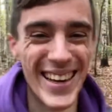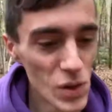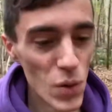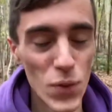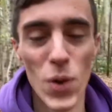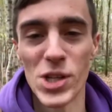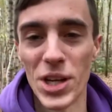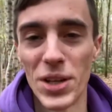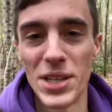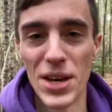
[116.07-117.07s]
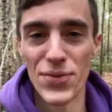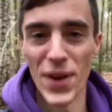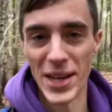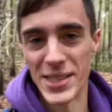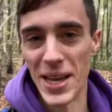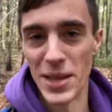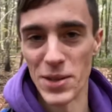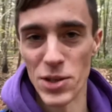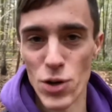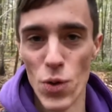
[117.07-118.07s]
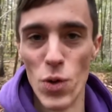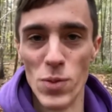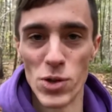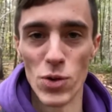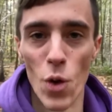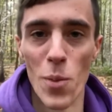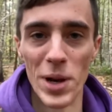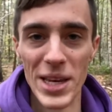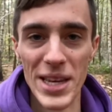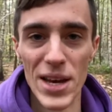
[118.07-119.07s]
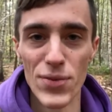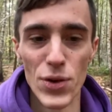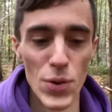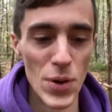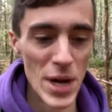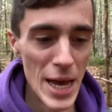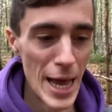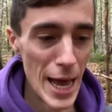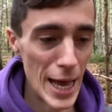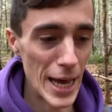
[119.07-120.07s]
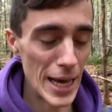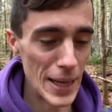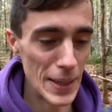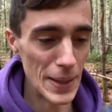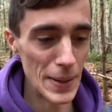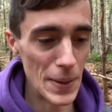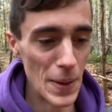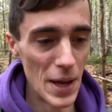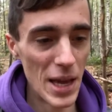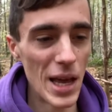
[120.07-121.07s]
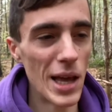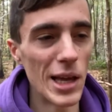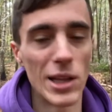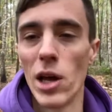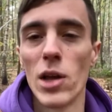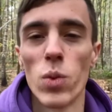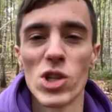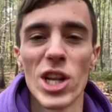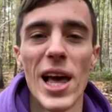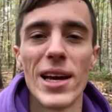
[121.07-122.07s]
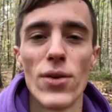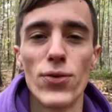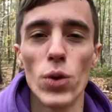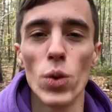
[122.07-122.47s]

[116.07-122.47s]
Of course I got the effects that shrooms normally give you, and it, it wasn't like a full